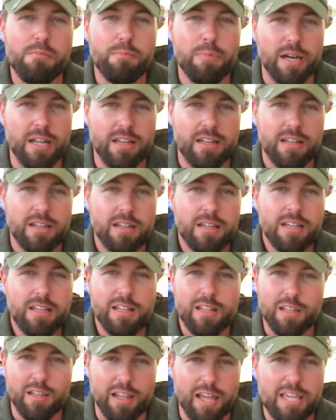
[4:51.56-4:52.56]
But
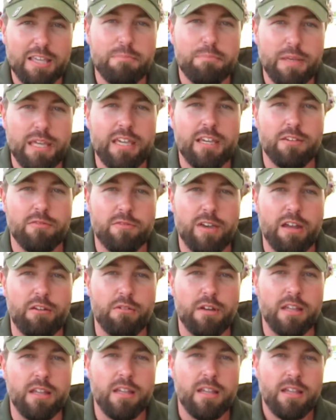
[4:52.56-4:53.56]
like being a
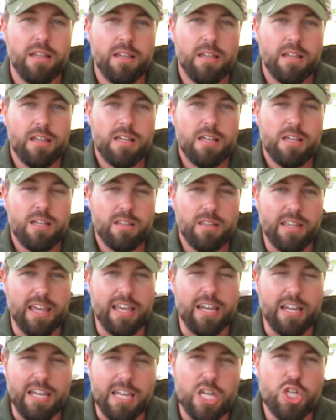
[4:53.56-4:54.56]
veteran,
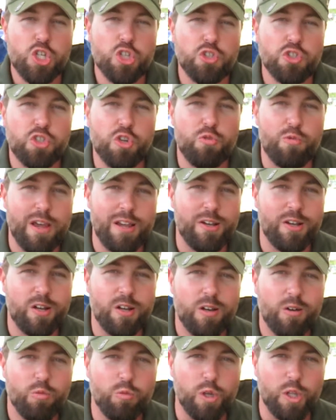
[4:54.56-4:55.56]
that initial
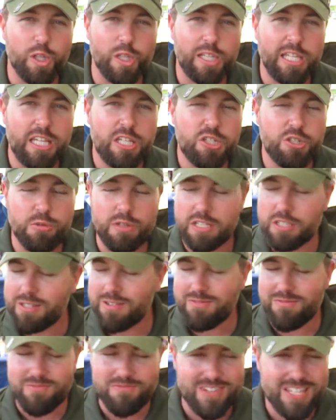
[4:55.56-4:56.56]
surrender will lead you
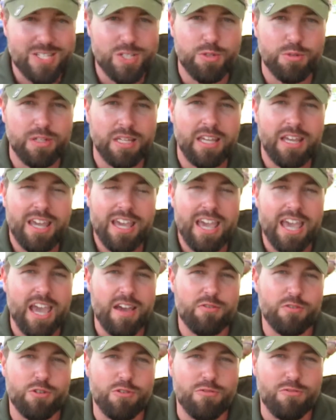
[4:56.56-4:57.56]
into victory
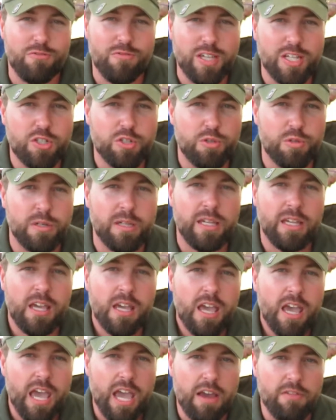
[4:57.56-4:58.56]
after victory
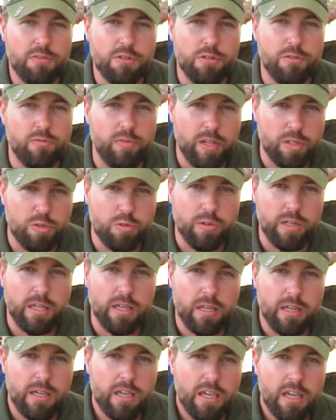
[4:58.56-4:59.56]
after victory
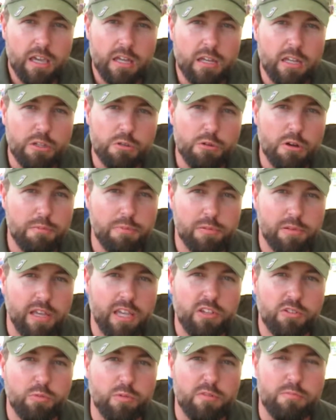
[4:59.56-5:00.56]
and into a
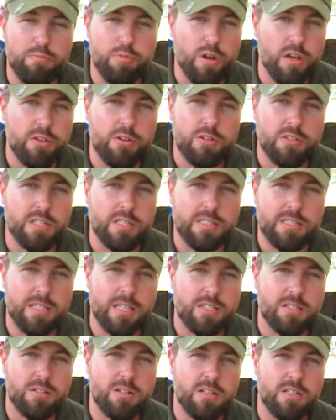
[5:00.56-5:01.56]
place with brothers and
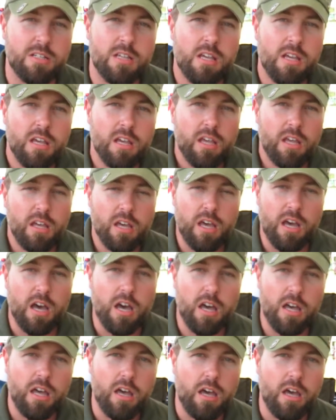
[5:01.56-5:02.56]
sisters uh, uh,
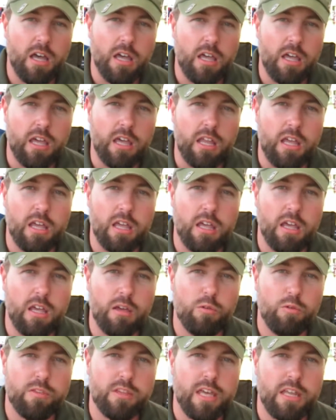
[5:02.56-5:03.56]
uh,
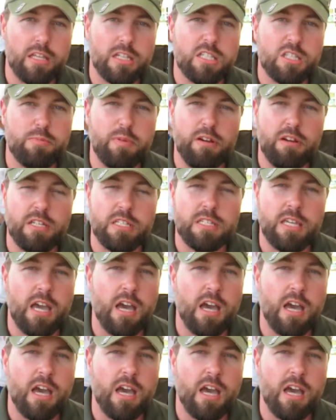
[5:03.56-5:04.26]
uh, uh that experience